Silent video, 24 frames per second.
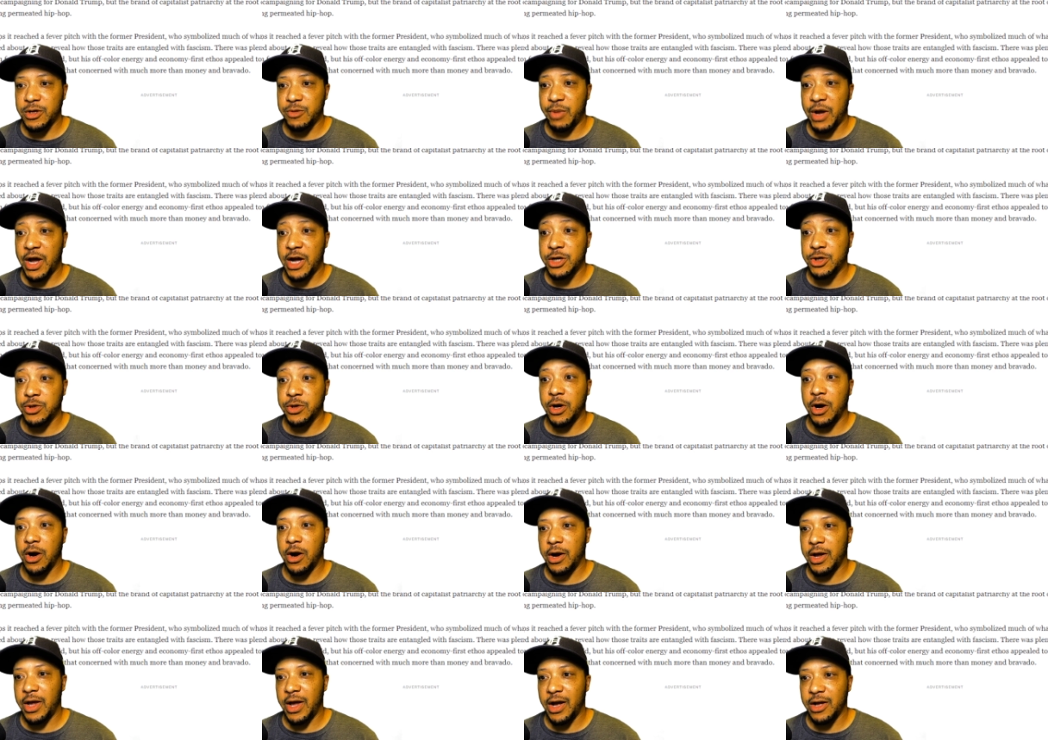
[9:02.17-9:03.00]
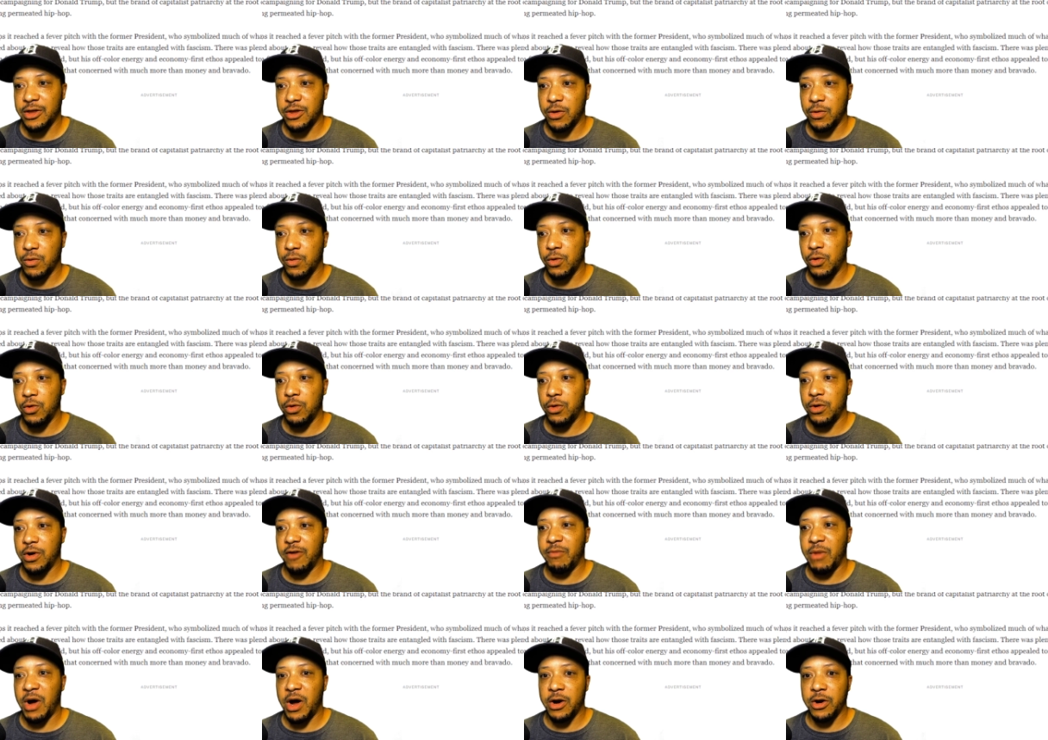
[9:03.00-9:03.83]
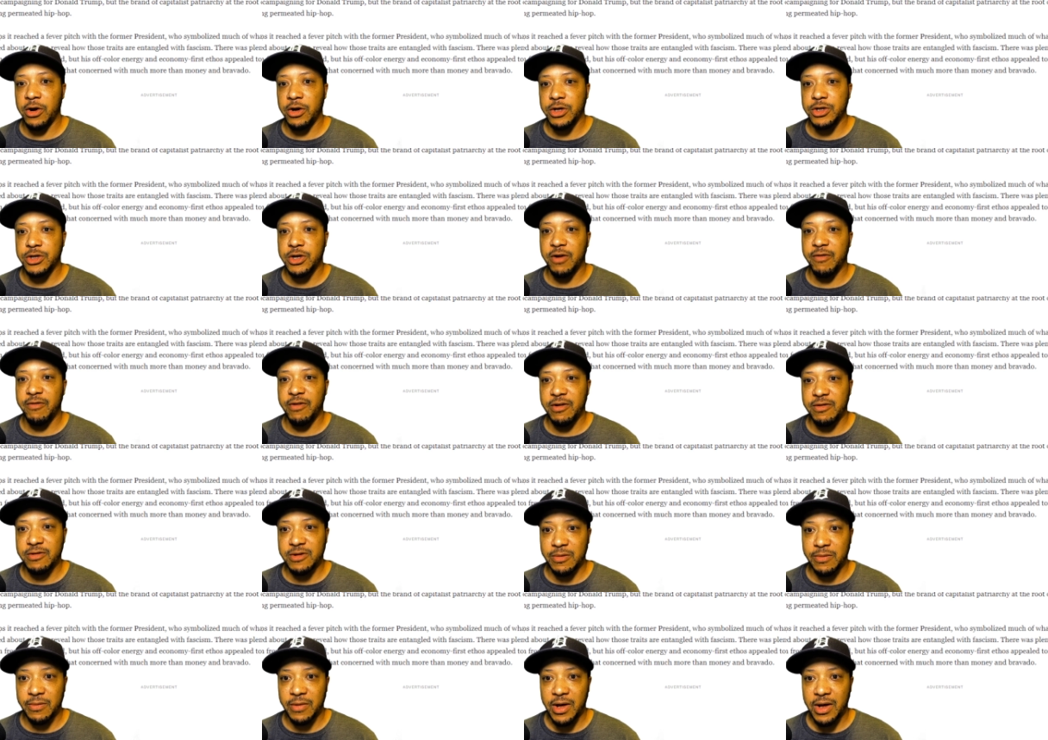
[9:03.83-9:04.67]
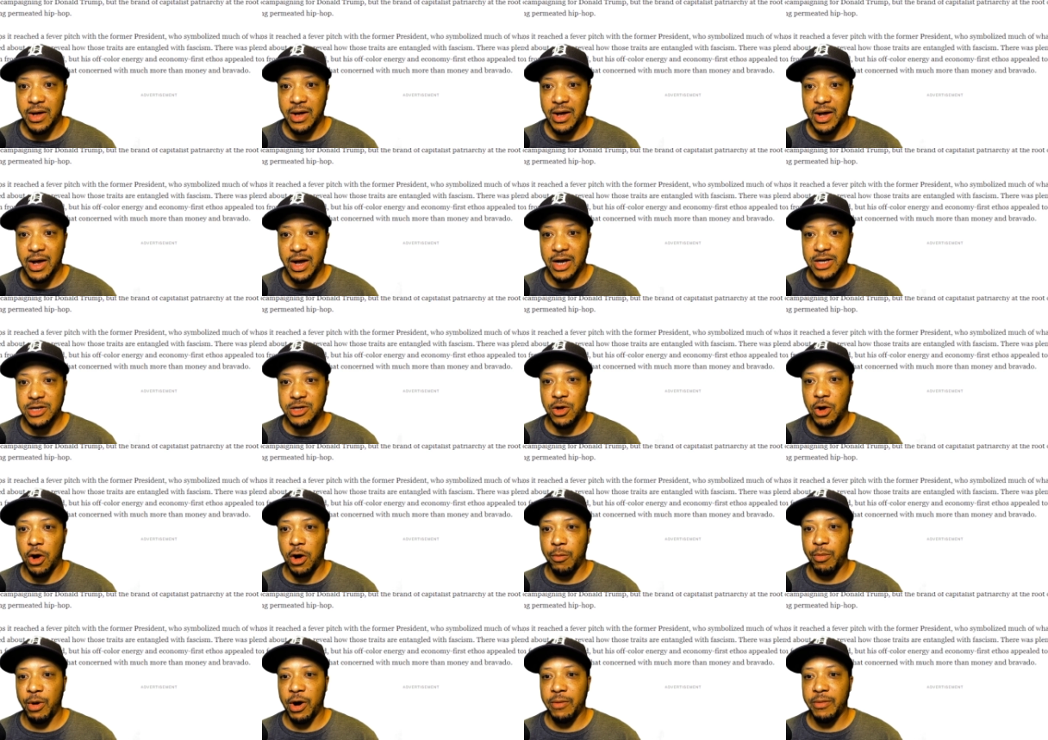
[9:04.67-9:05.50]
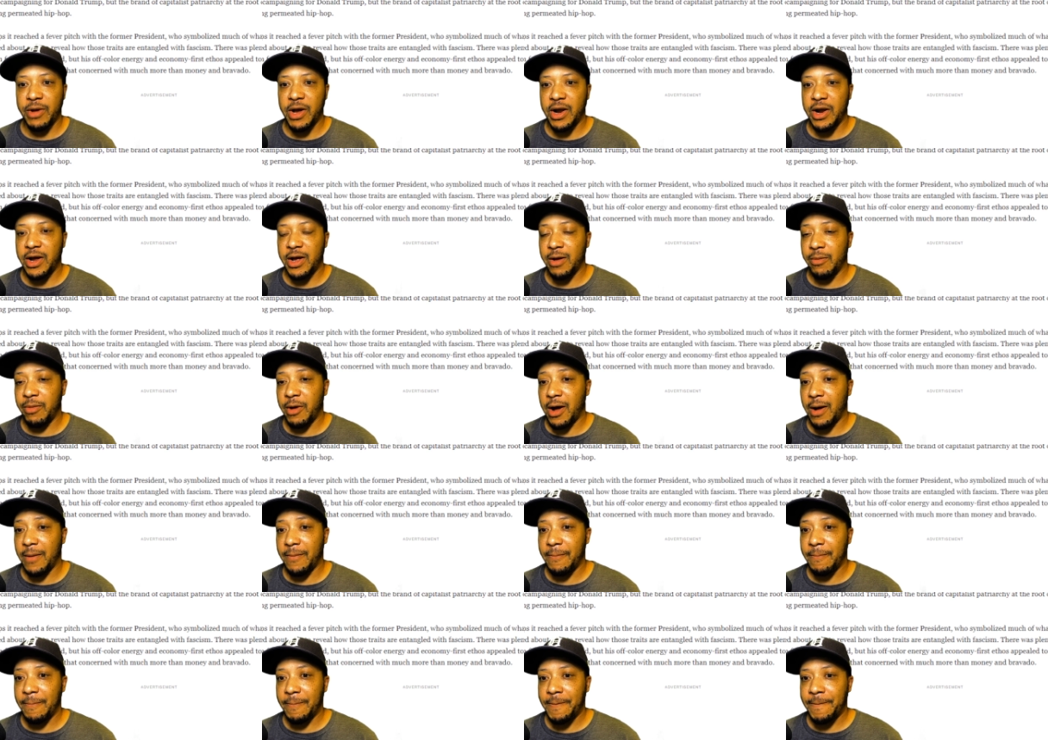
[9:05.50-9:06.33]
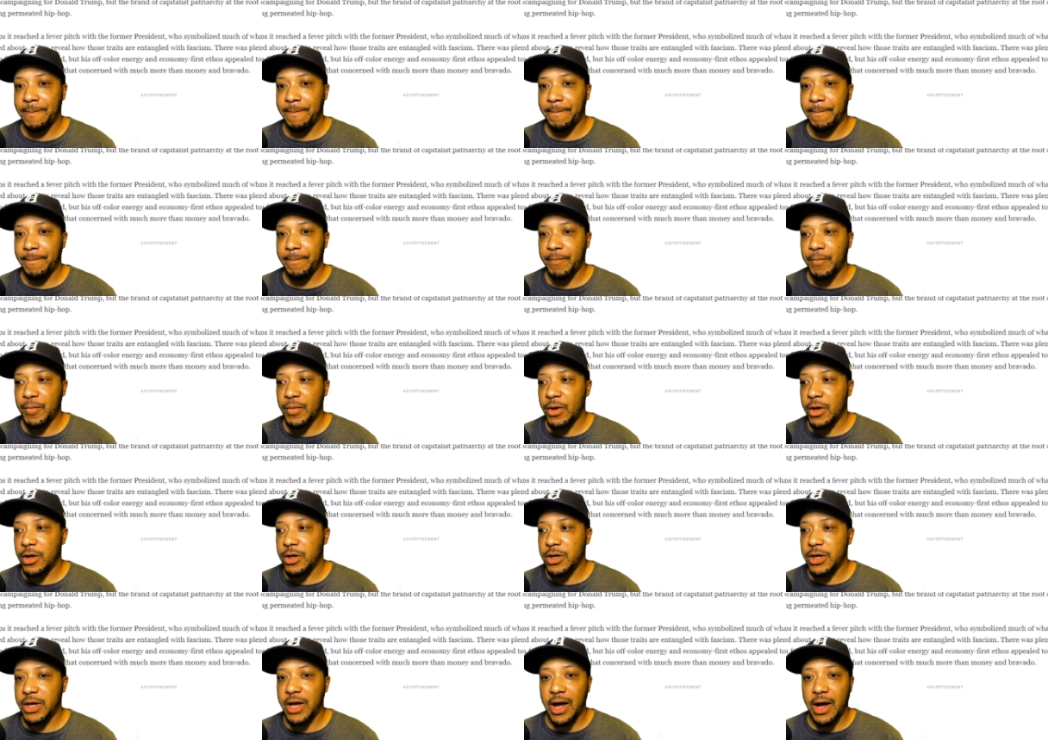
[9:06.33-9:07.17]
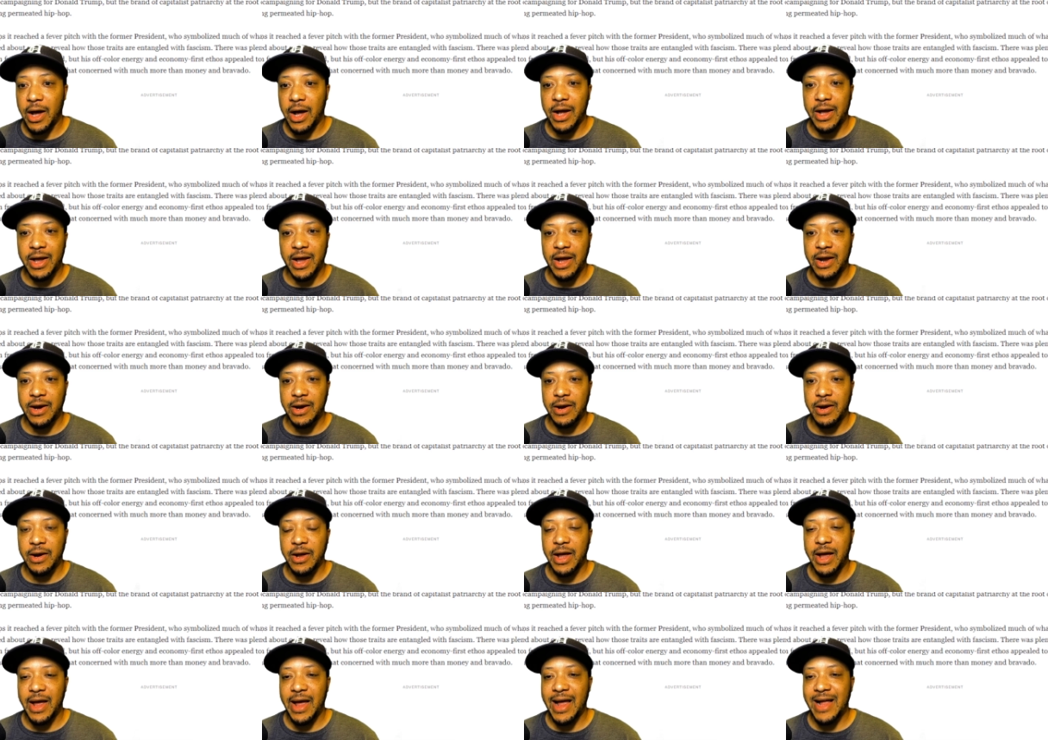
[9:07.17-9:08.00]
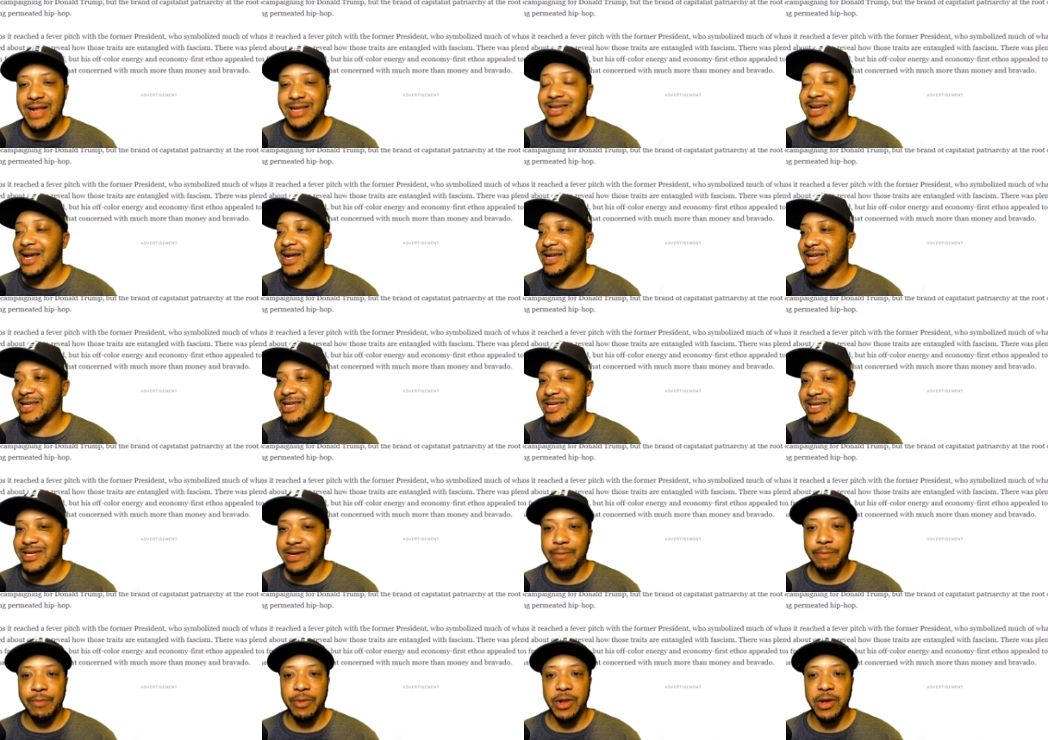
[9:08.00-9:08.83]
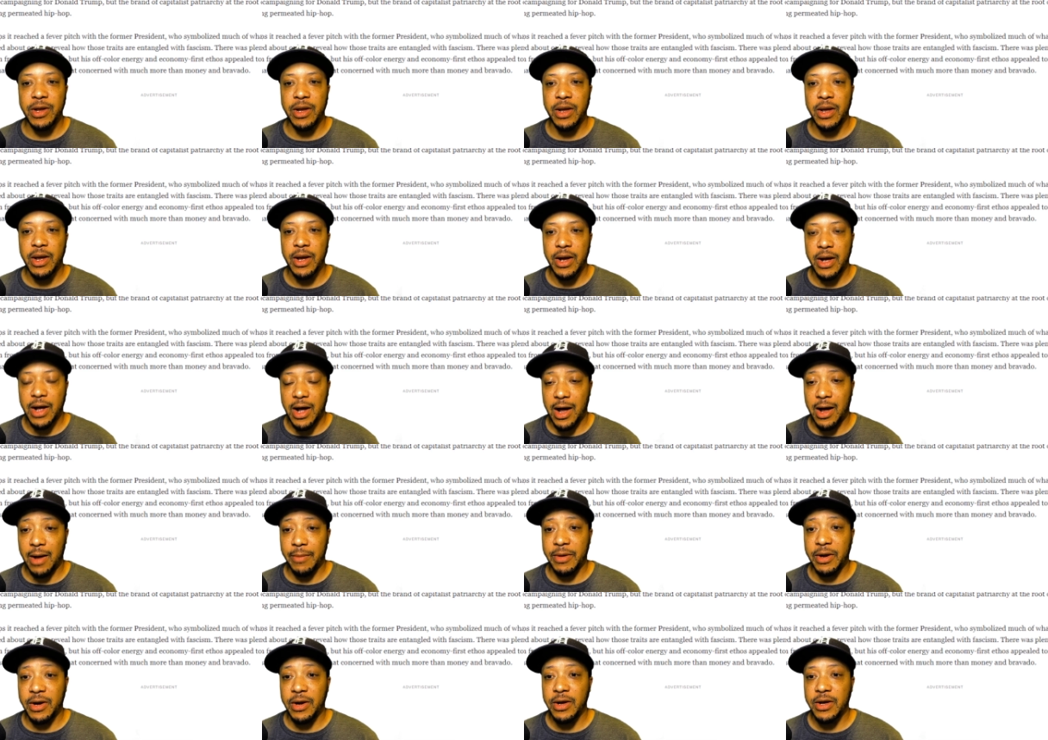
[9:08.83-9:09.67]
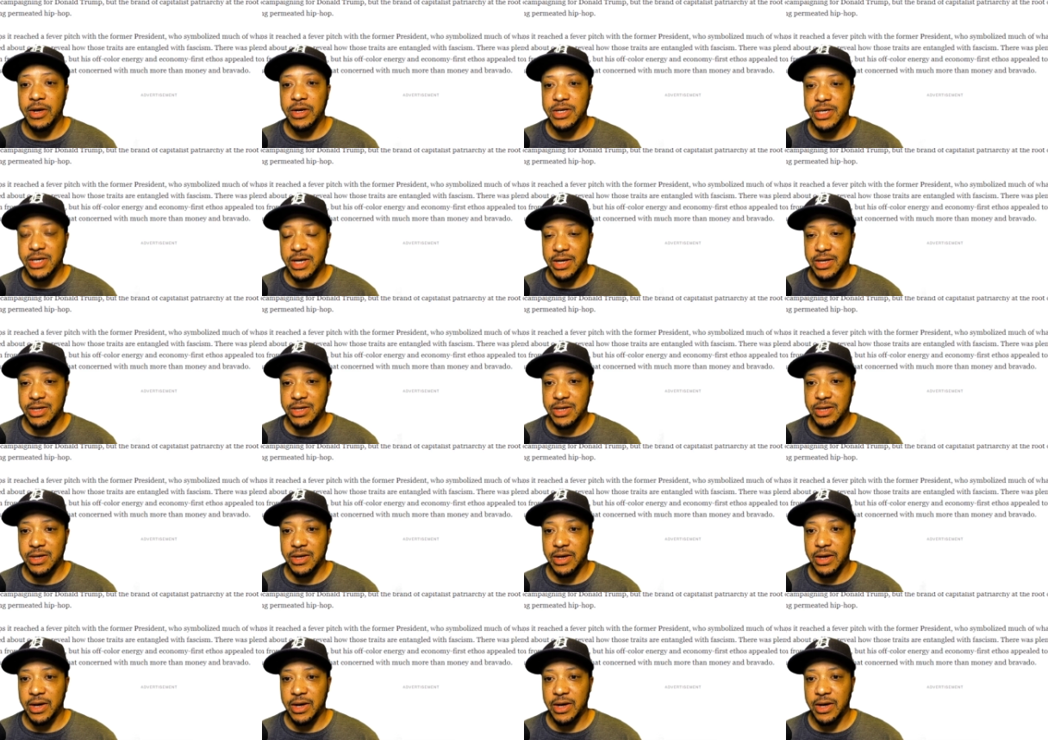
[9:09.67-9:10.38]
patriarchy at the root of modern conservatism has long permeated hip hop. Yeah, again, it's simply common sense.